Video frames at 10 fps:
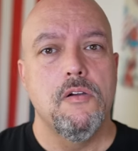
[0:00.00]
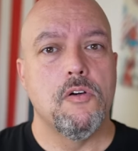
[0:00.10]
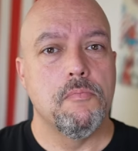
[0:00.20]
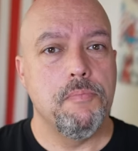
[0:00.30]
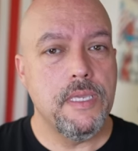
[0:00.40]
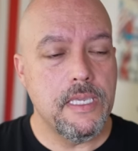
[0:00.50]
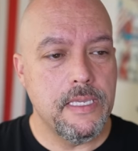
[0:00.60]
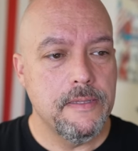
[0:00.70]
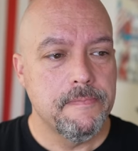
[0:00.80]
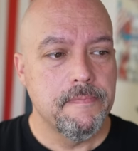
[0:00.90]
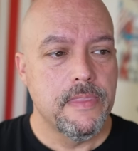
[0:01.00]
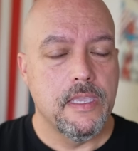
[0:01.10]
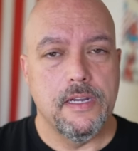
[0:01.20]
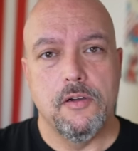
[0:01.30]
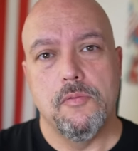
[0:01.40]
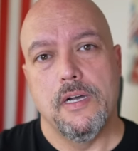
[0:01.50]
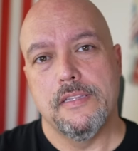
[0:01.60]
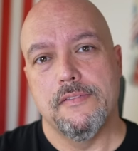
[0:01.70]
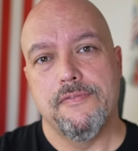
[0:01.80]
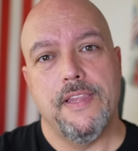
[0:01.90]
or B, I don't
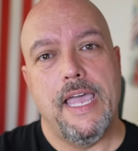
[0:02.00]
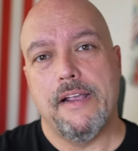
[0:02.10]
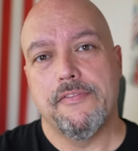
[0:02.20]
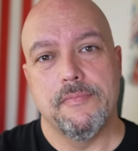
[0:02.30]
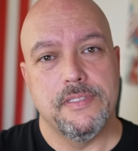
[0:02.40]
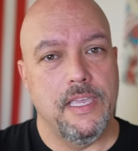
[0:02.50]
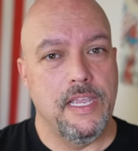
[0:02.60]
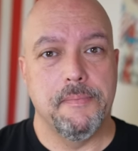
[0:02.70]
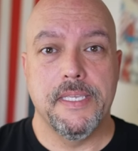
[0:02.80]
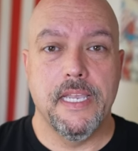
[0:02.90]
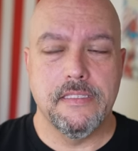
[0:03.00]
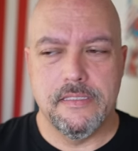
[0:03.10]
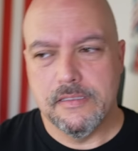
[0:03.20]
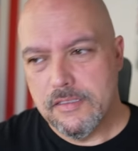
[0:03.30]
want the flack from saying I'm against it.